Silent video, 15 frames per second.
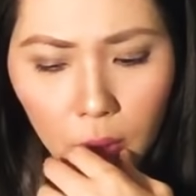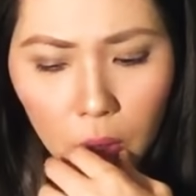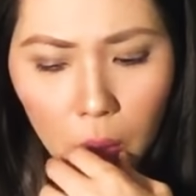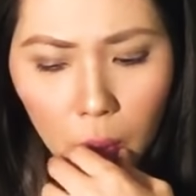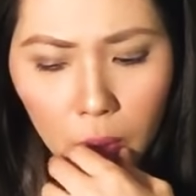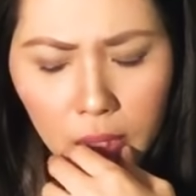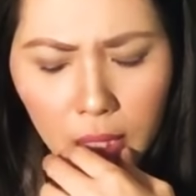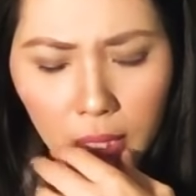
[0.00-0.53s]
What
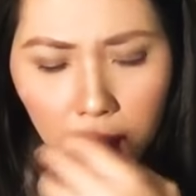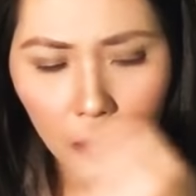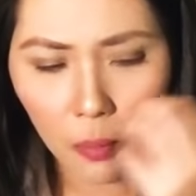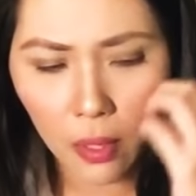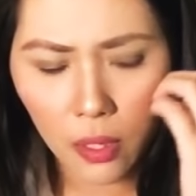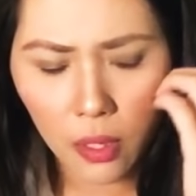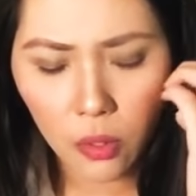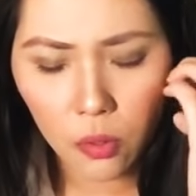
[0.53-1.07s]
was that I
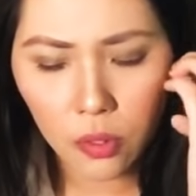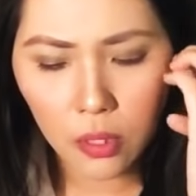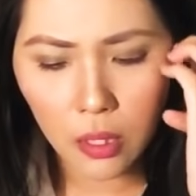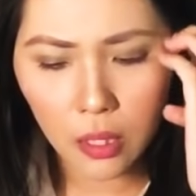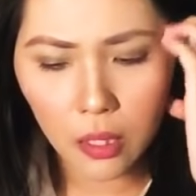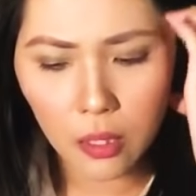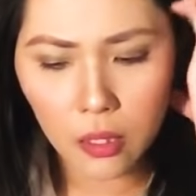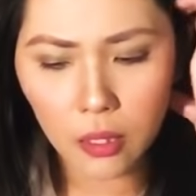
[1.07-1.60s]
wanted to
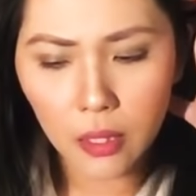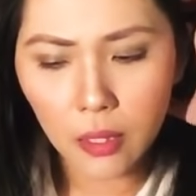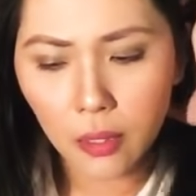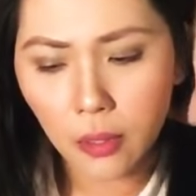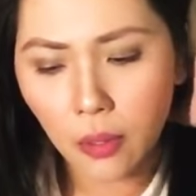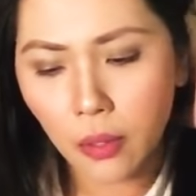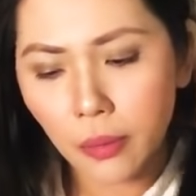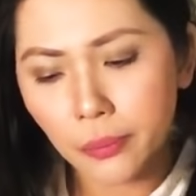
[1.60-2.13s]
say earlier
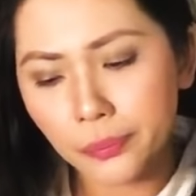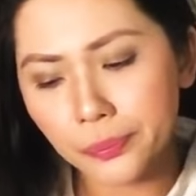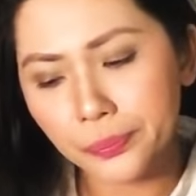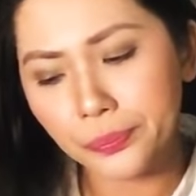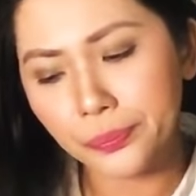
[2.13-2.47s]
on?